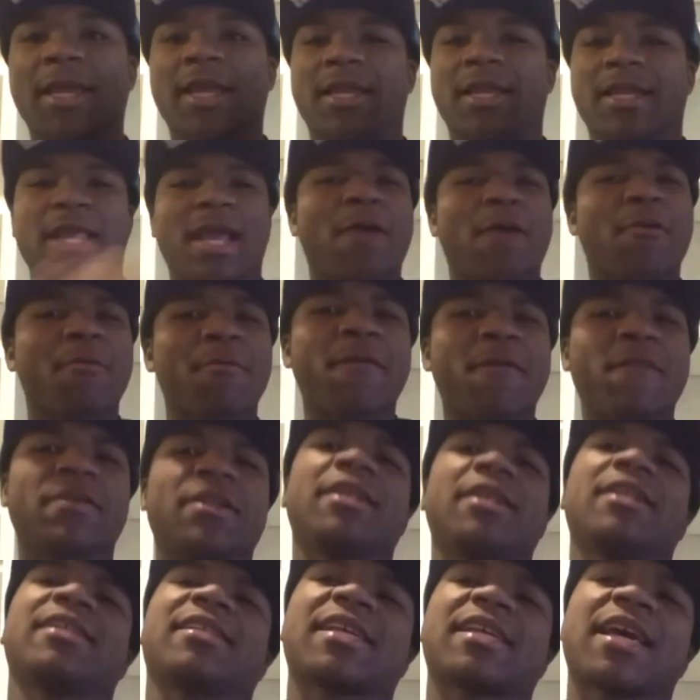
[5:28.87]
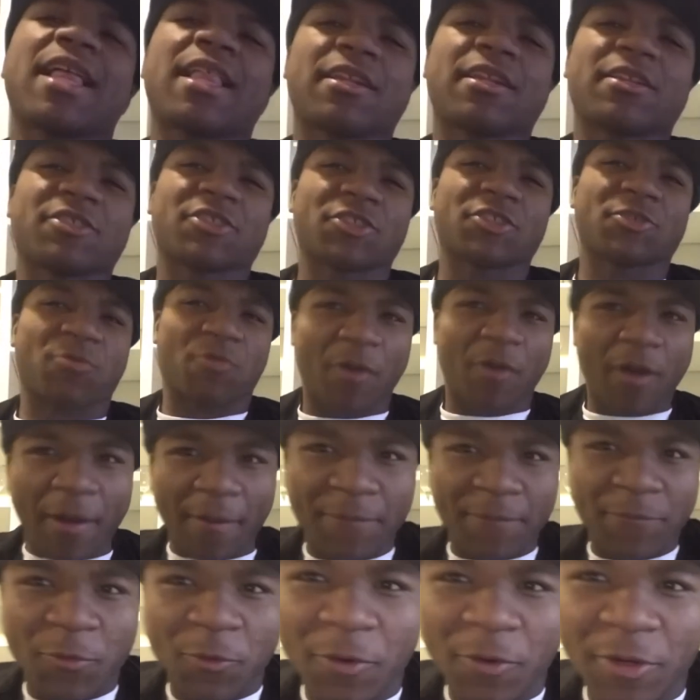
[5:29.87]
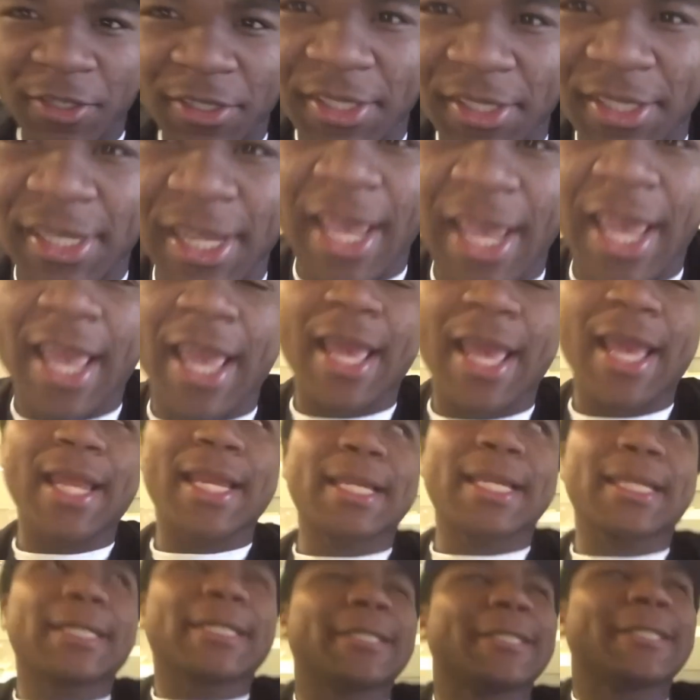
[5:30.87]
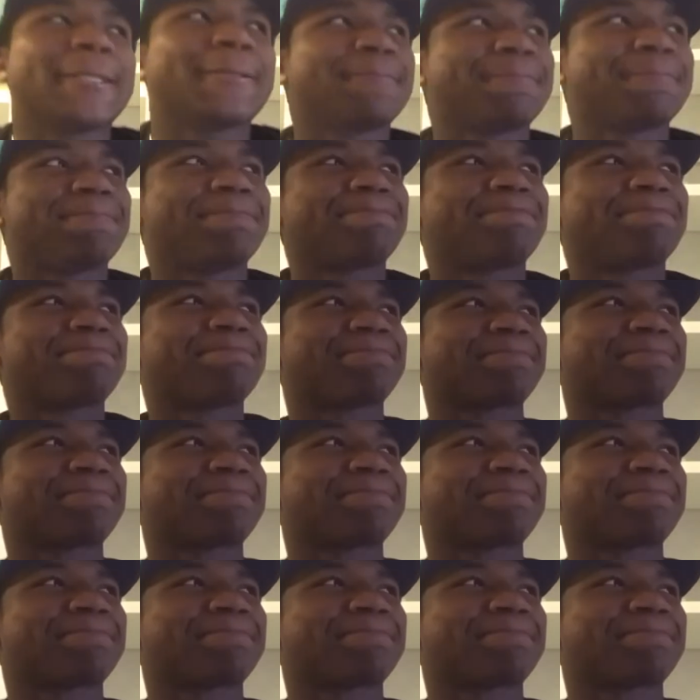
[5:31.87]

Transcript: Now we're moving into Skylander Swap Force and um,